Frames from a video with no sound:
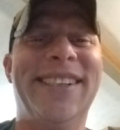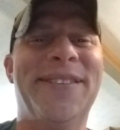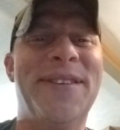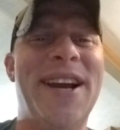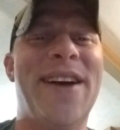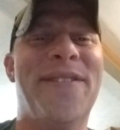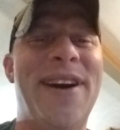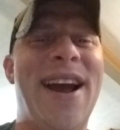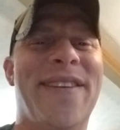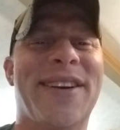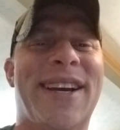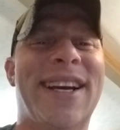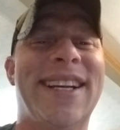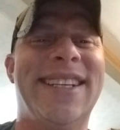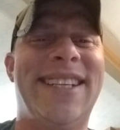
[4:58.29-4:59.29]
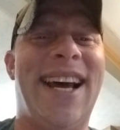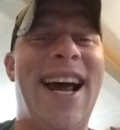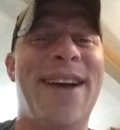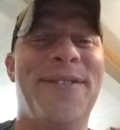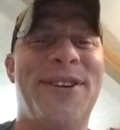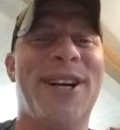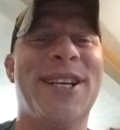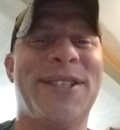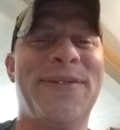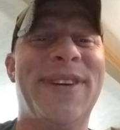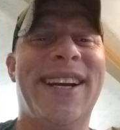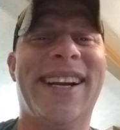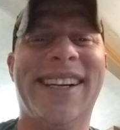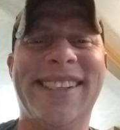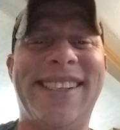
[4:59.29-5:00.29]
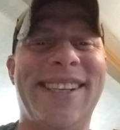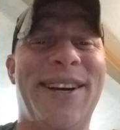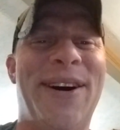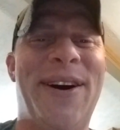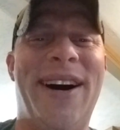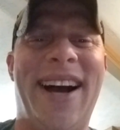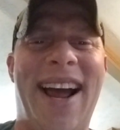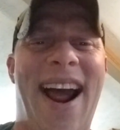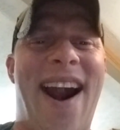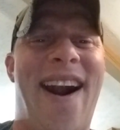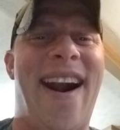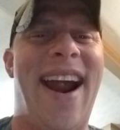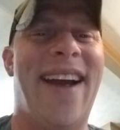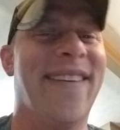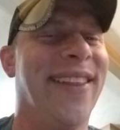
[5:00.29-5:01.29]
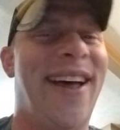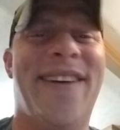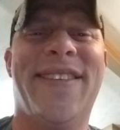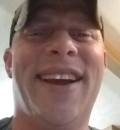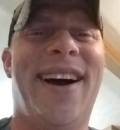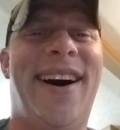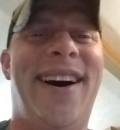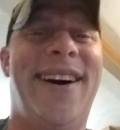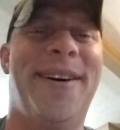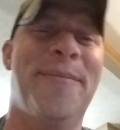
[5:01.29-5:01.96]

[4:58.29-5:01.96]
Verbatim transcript: We have, we have a good time, trust me. So all right, love y'all.